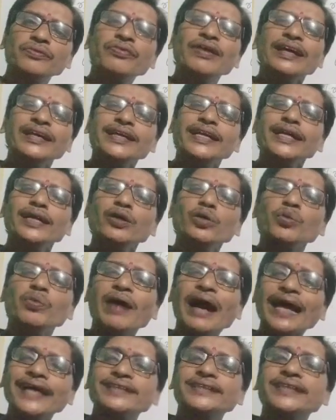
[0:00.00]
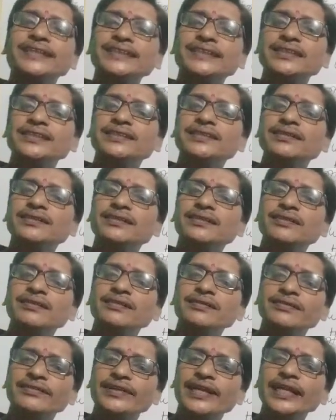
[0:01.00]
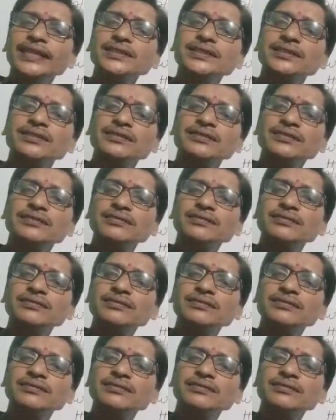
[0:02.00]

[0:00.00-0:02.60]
Where did you buy this dress?